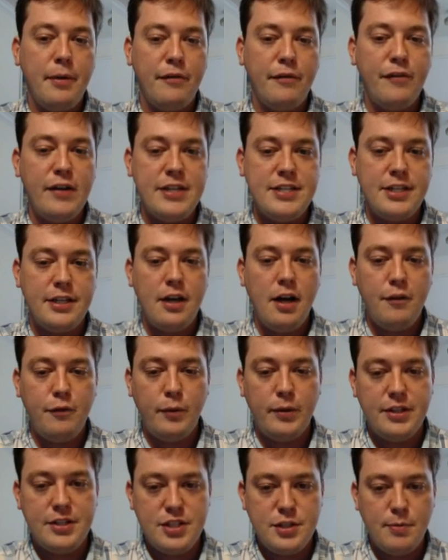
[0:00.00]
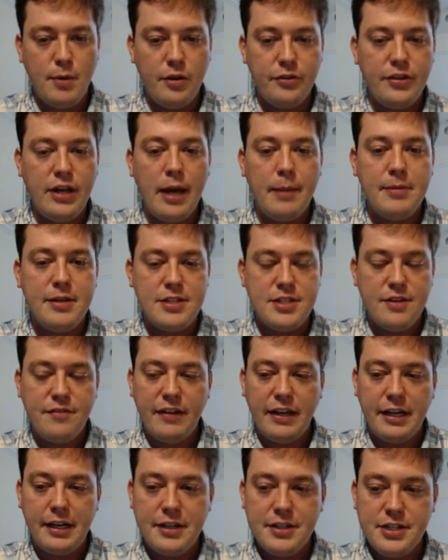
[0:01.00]
but facing off with a small time
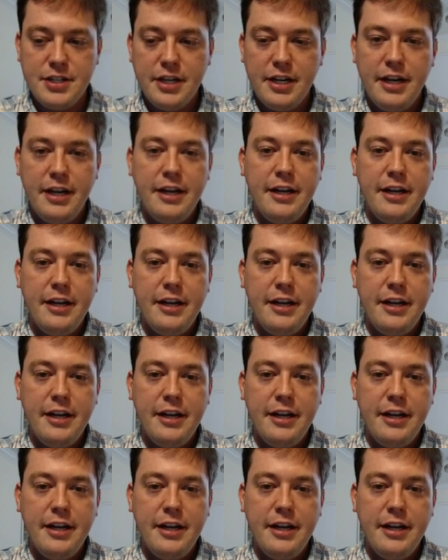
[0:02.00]
disadvantage.